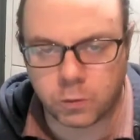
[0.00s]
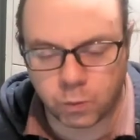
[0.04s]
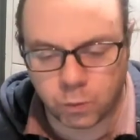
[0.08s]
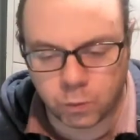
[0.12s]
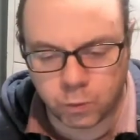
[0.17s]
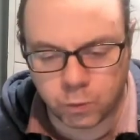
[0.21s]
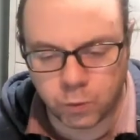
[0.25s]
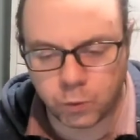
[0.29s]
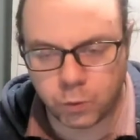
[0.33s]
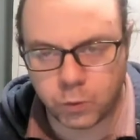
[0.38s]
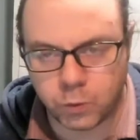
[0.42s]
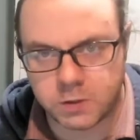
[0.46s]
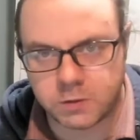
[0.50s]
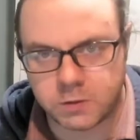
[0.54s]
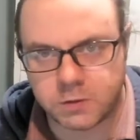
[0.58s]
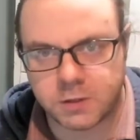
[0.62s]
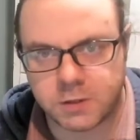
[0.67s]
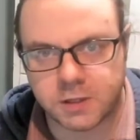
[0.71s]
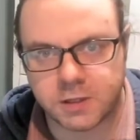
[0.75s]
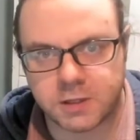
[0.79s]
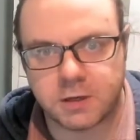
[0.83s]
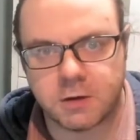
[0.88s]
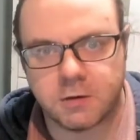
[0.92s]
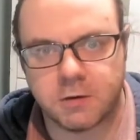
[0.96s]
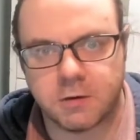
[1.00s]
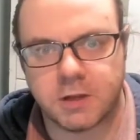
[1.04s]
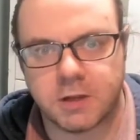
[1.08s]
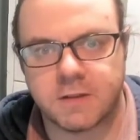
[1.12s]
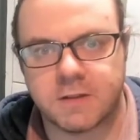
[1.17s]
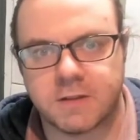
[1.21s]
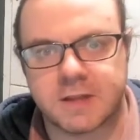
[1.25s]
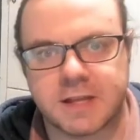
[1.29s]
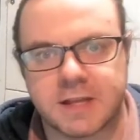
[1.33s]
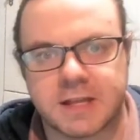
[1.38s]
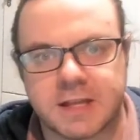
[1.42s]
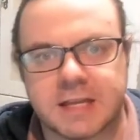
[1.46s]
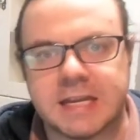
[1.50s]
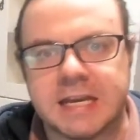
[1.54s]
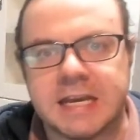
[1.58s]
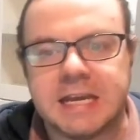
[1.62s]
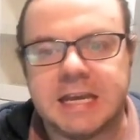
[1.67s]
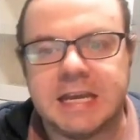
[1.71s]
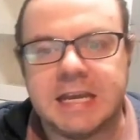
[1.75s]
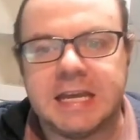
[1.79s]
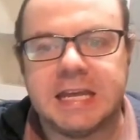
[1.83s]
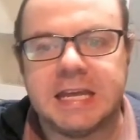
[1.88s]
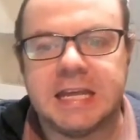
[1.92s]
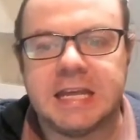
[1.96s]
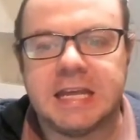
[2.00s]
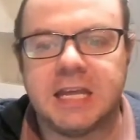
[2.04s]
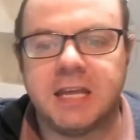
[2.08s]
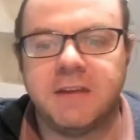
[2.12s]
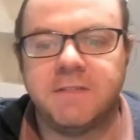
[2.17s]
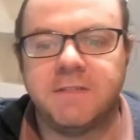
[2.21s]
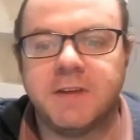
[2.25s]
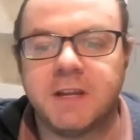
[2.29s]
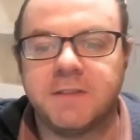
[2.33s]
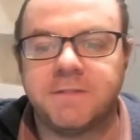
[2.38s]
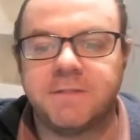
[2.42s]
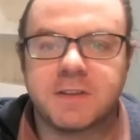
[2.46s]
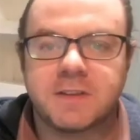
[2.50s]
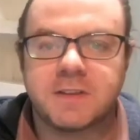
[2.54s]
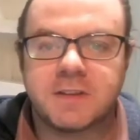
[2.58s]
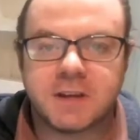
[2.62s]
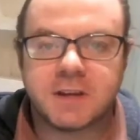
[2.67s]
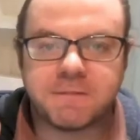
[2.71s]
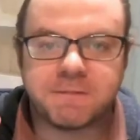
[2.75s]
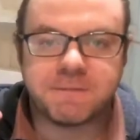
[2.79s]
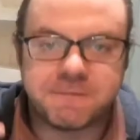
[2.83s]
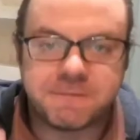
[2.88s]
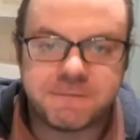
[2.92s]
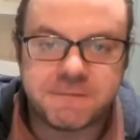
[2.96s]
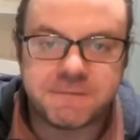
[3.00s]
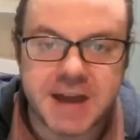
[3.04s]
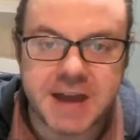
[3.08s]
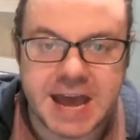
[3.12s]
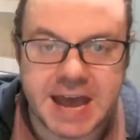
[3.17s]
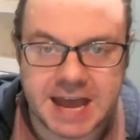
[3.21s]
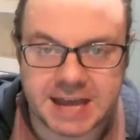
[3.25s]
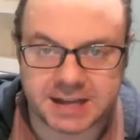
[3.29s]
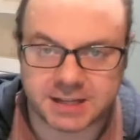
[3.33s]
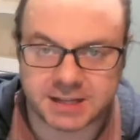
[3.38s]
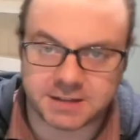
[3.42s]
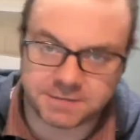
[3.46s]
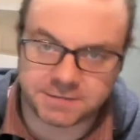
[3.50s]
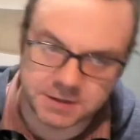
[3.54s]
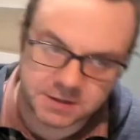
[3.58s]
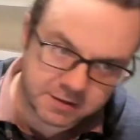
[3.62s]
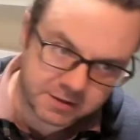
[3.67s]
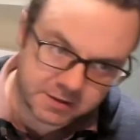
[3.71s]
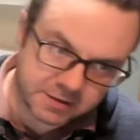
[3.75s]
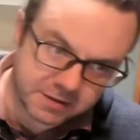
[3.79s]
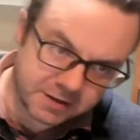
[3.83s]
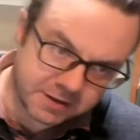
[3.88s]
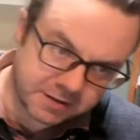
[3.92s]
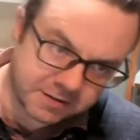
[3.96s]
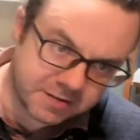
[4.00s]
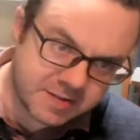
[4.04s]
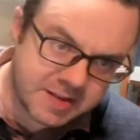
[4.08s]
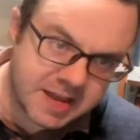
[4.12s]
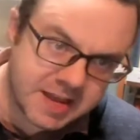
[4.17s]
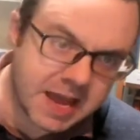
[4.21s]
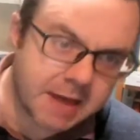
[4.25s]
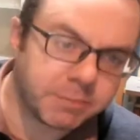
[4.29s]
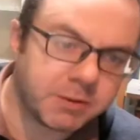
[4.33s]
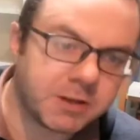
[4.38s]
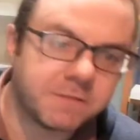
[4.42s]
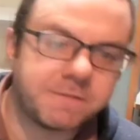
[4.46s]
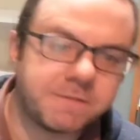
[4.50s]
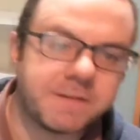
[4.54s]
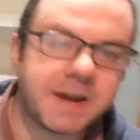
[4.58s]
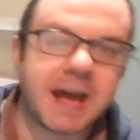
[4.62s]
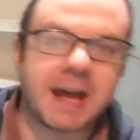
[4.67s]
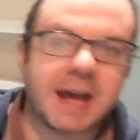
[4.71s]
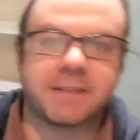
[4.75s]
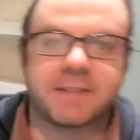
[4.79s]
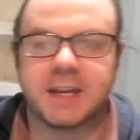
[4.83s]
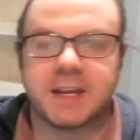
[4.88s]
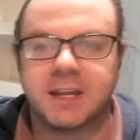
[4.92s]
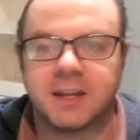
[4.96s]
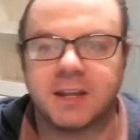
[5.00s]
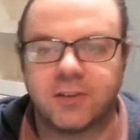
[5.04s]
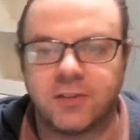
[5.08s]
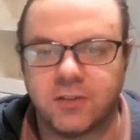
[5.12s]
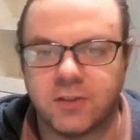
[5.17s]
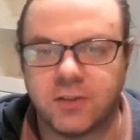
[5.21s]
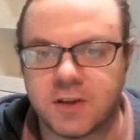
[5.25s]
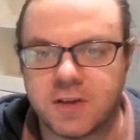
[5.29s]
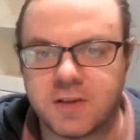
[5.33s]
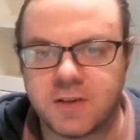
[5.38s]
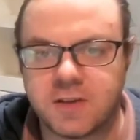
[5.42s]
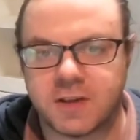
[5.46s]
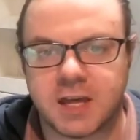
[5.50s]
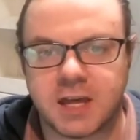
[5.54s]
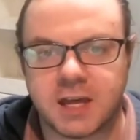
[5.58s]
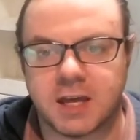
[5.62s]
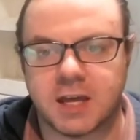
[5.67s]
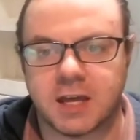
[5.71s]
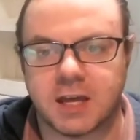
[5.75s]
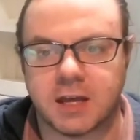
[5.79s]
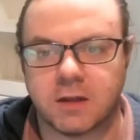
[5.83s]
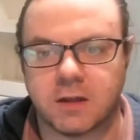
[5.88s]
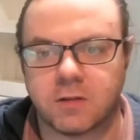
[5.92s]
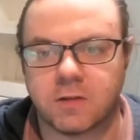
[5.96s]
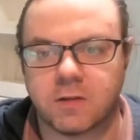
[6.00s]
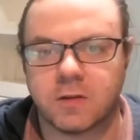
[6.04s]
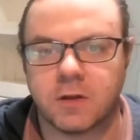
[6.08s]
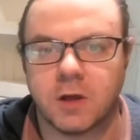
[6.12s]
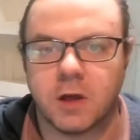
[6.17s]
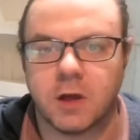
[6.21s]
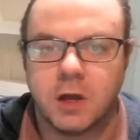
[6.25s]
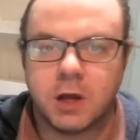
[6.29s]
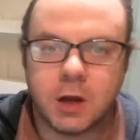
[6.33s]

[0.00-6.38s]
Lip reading: rule utilitarians say that even if it's a fact, if it's an established fact that in this case